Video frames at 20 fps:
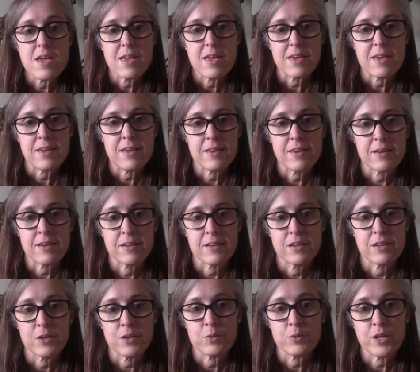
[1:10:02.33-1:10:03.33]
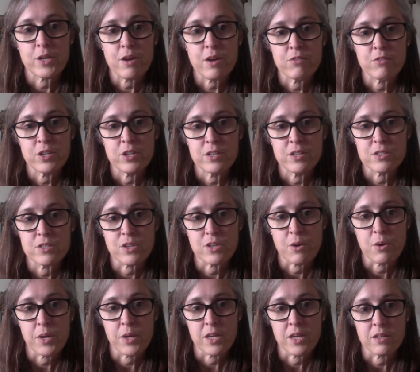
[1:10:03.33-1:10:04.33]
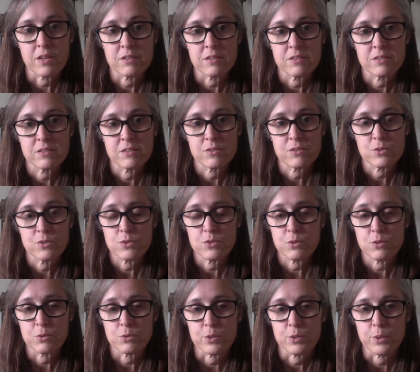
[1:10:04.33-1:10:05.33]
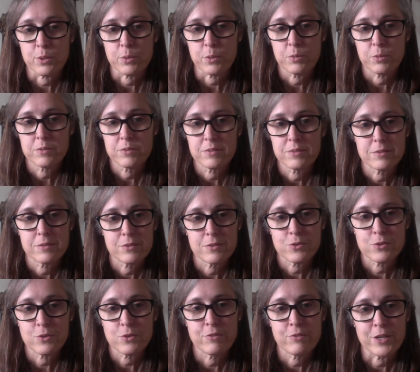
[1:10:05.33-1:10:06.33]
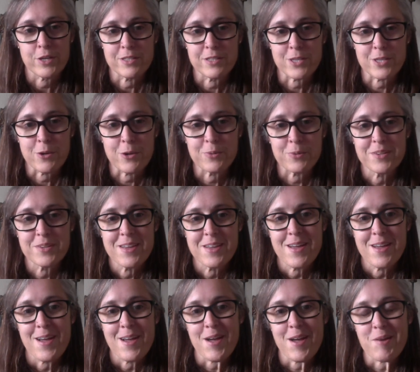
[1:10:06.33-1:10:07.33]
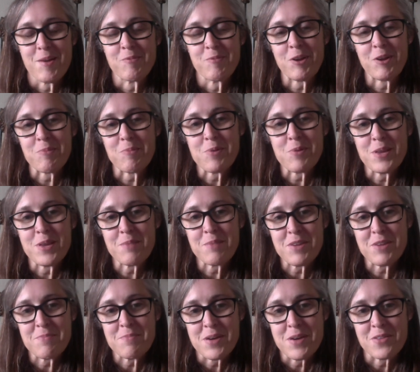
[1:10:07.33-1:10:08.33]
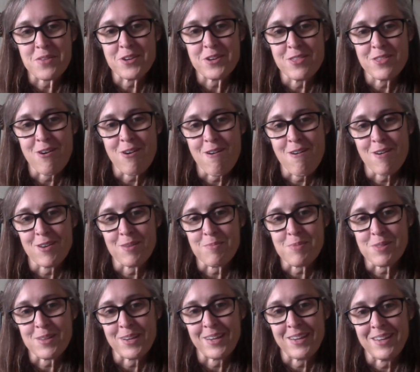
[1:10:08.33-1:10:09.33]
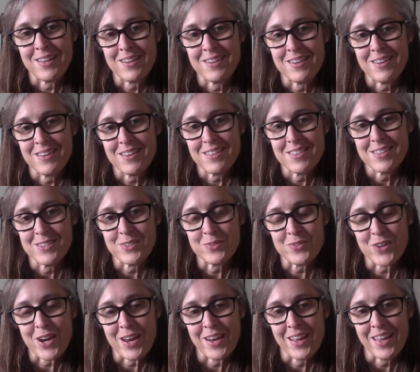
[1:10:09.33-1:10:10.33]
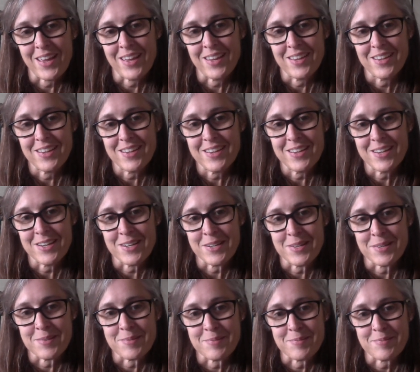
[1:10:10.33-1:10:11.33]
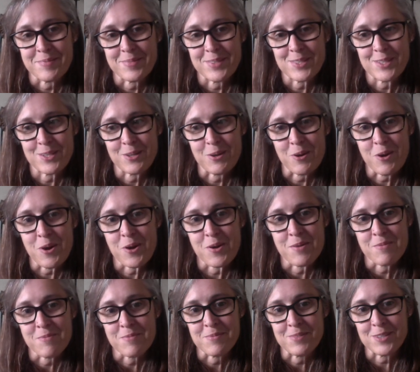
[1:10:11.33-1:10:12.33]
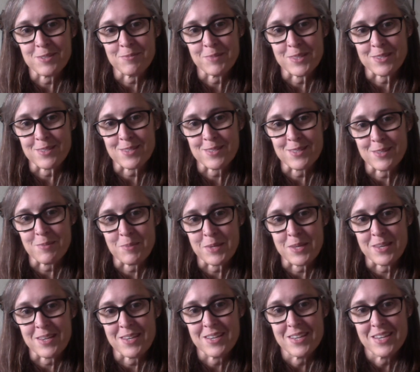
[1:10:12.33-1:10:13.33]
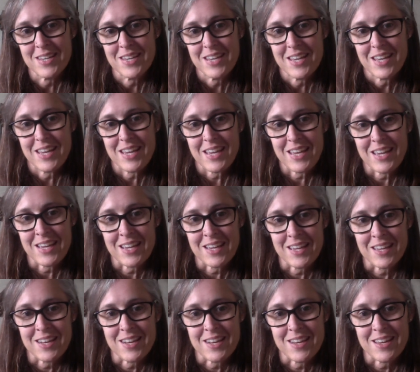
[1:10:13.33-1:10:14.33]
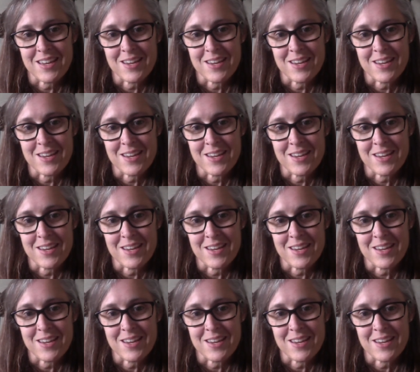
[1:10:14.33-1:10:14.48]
And recovery is going so slow. So very slow. We are putting my mother-in-law on a plane this Friday to go home to Mississippi. And